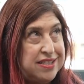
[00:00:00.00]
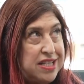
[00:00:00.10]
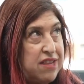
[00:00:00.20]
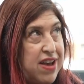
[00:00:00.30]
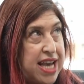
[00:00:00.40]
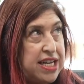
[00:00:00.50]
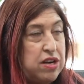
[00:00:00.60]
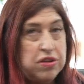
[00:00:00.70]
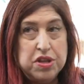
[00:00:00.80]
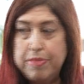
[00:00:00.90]
Instead of hanging
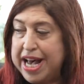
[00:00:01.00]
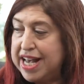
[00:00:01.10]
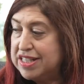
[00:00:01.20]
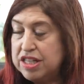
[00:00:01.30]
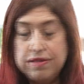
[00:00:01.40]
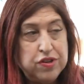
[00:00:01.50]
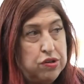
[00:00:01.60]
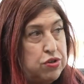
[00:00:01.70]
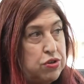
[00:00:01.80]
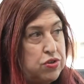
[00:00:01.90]
out in the past and the
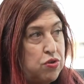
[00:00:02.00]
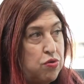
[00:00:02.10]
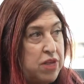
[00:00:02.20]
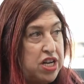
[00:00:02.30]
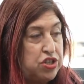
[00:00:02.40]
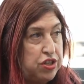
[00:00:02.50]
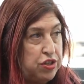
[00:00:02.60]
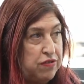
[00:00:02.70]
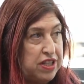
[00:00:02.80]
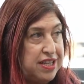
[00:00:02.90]
future so much,
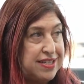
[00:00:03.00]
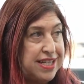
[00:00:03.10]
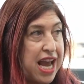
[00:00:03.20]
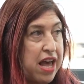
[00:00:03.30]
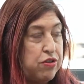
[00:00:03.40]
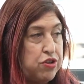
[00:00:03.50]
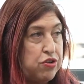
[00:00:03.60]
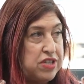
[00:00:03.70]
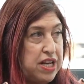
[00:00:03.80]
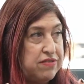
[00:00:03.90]
you've at least gathered
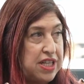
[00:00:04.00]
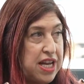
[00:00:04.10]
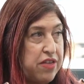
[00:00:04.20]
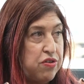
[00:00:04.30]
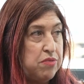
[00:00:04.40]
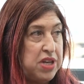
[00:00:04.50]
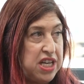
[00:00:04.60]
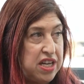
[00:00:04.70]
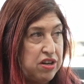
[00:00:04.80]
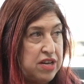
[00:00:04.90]
yourself together to
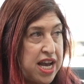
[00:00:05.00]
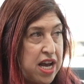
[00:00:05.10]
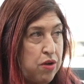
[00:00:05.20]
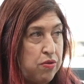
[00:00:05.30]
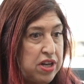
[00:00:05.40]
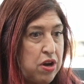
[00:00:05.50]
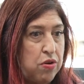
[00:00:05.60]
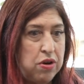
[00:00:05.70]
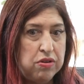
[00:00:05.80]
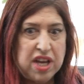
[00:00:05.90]
be here now and go,